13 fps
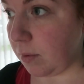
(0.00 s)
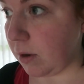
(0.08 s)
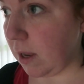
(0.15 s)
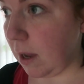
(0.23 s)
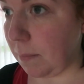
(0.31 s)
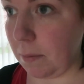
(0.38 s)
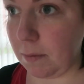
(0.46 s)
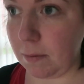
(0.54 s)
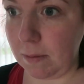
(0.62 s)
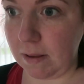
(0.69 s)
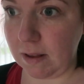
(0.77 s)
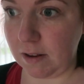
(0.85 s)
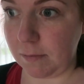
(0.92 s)
Pretty happy with
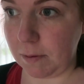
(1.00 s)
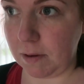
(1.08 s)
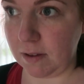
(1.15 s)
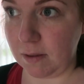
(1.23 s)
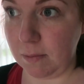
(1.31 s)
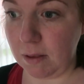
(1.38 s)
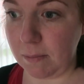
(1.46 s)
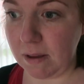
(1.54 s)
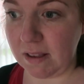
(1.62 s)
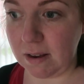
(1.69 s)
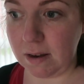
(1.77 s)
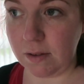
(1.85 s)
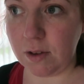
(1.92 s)
myself, because it means
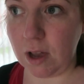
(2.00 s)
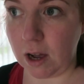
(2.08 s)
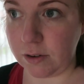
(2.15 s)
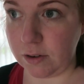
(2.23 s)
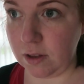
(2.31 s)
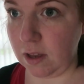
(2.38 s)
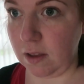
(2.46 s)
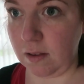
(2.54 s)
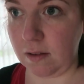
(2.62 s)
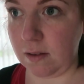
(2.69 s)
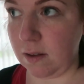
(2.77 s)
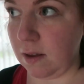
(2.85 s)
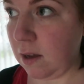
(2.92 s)
basically the garden
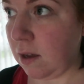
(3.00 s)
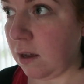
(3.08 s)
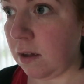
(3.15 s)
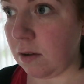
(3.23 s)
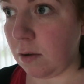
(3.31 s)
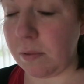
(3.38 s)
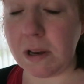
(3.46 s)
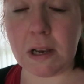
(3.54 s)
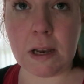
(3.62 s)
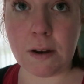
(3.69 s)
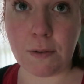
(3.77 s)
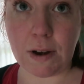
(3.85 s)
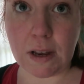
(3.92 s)
is
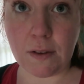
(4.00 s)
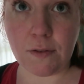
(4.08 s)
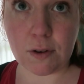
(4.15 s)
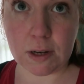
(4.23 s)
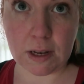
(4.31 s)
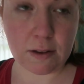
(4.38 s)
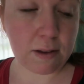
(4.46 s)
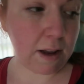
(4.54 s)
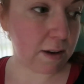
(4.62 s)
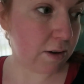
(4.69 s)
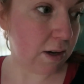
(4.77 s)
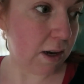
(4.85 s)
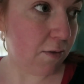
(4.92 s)
completely ready for next
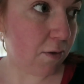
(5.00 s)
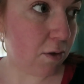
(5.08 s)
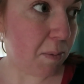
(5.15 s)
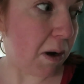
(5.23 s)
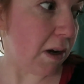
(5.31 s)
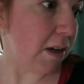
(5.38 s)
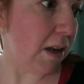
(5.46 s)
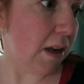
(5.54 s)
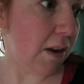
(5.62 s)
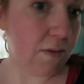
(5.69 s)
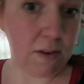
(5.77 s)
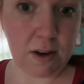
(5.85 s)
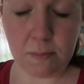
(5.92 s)
Saturday for the
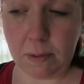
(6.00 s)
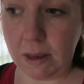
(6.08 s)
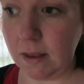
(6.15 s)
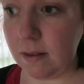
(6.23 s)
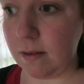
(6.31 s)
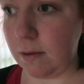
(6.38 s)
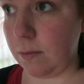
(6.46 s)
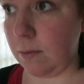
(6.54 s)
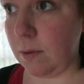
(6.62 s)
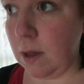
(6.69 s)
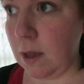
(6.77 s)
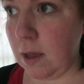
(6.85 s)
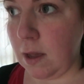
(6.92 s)
party if need be.
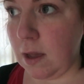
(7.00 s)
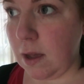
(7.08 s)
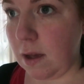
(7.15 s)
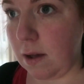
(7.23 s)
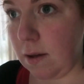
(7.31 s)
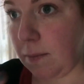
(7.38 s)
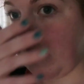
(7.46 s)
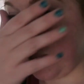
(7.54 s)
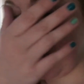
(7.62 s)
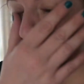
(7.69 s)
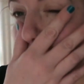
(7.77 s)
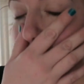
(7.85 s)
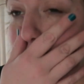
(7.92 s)
So
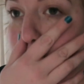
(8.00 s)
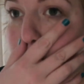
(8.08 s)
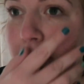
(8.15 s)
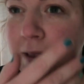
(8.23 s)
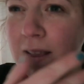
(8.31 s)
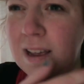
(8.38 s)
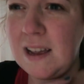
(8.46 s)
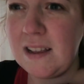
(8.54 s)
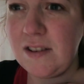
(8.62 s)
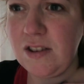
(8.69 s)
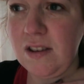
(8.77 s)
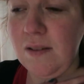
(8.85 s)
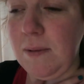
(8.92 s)
it means that it
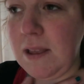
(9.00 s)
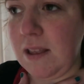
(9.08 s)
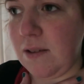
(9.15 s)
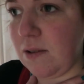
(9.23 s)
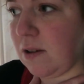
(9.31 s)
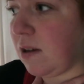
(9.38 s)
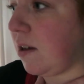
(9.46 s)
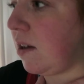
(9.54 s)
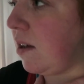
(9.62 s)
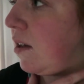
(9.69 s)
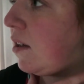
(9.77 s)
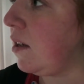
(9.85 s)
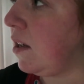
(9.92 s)
just gave me the,
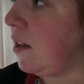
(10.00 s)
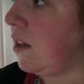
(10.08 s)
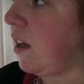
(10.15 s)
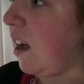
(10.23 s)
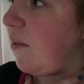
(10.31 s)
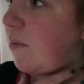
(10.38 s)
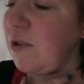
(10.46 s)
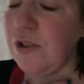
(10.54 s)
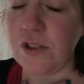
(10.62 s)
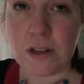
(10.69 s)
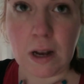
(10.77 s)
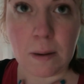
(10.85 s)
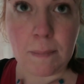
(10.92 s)
I want
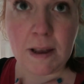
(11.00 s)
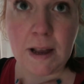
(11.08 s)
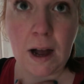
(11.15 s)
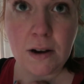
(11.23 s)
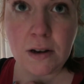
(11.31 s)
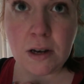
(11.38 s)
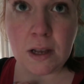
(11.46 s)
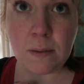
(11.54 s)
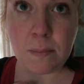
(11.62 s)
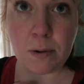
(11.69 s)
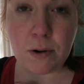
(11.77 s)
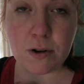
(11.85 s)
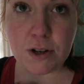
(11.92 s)
to start my
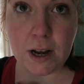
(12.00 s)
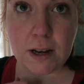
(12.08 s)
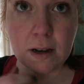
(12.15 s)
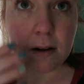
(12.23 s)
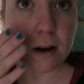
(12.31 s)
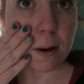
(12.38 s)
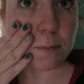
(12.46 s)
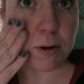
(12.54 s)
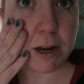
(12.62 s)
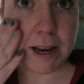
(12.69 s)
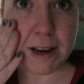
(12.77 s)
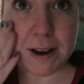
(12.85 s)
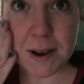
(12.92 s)
gardening project. You know, I'm
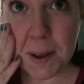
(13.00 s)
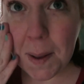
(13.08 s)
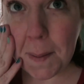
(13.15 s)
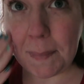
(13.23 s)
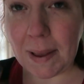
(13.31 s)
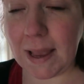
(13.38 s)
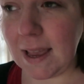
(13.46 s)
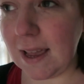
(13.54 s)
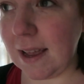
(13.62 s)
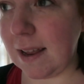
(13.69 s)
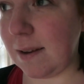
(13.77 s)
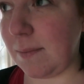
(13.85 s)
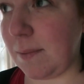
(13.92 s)
really pink
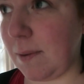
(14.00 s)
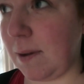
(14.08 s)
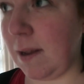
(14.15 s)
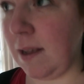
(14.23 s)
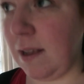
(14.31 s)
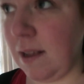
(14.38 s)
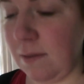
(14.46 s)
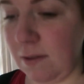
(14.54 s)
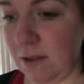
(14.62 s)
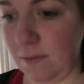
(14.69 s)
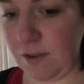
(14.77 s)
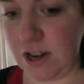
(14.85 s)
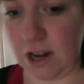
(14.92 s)
and
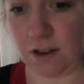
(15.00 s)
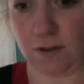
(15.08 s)
some pressure.